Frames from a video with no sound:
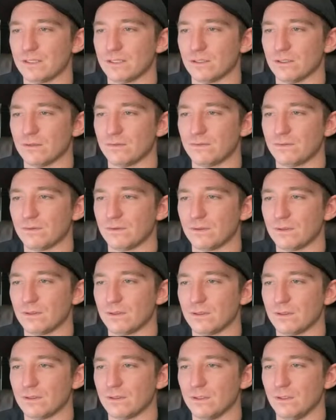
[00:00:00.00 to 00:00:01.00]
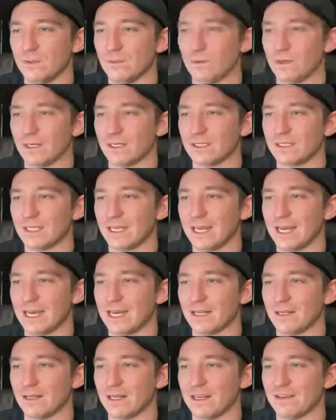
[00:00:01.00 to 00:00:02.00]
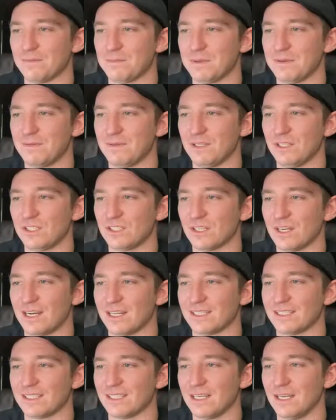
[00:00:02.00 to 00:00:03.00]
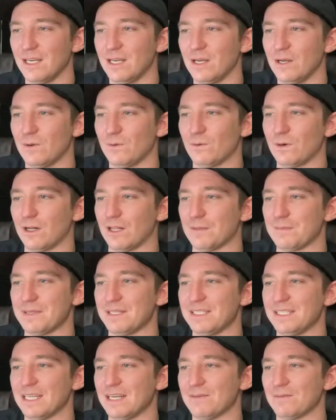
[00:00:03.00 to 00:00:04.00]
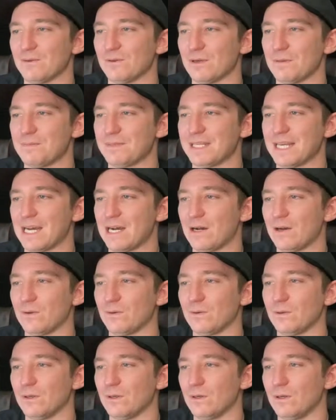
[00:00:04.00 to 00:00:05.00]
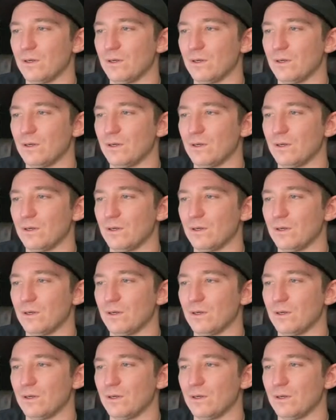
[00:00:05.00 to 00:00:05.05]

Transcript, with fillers: So, if you want to add FPV shots while I'm in Denver, I'm down.